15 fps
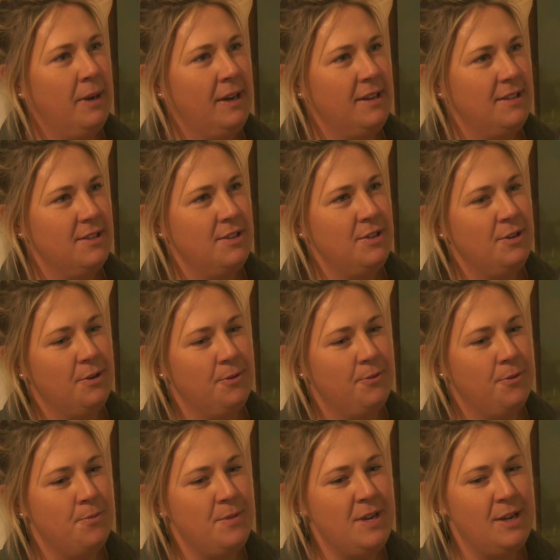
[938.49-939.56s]
But you know,
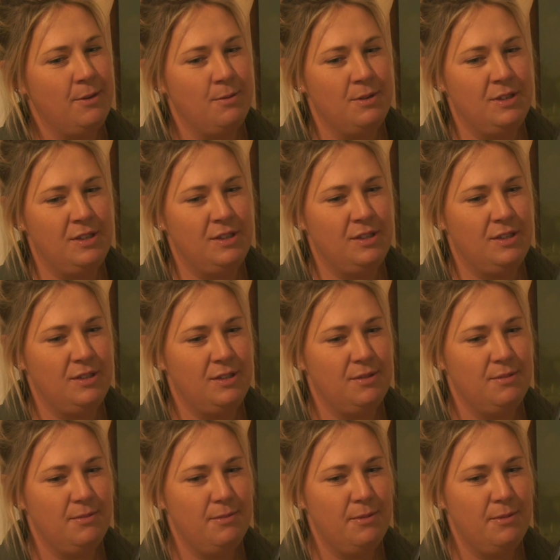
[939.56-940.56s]
for me it was